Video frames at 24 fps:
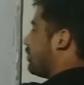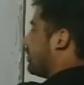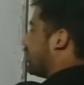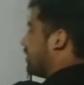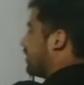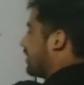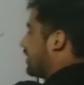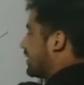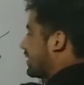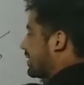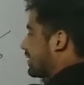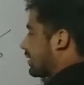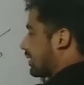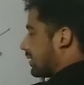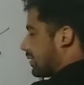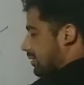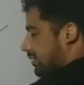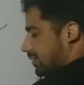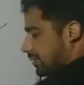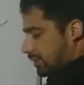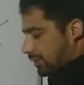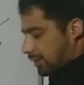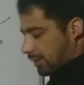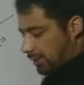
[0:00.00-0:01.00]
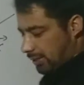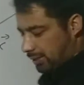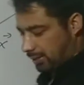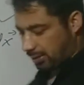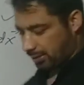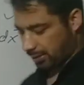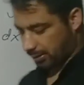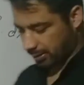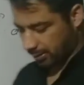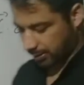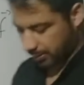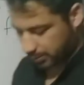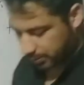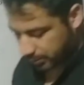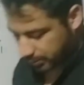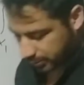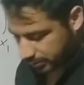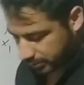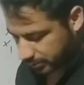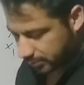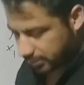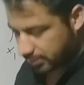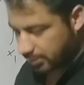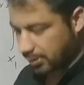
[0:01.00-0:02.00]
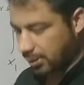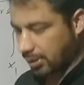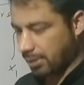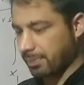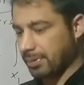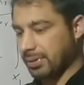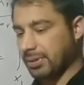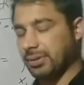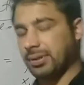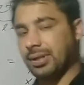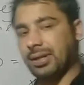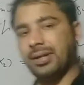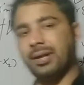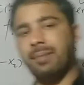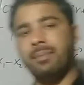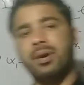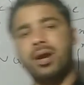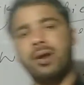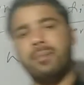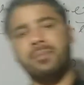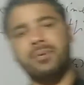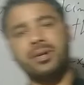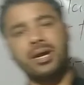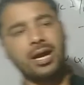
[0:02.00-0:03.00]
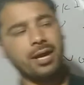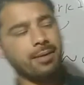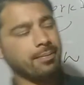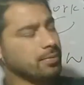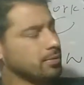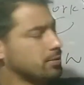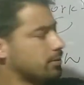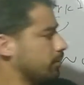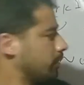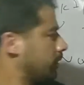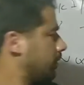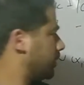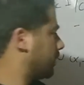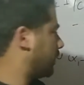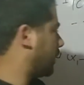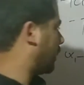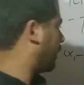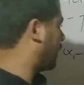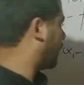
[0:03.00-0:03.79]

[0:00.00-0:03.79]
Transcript: we discuss the number of times in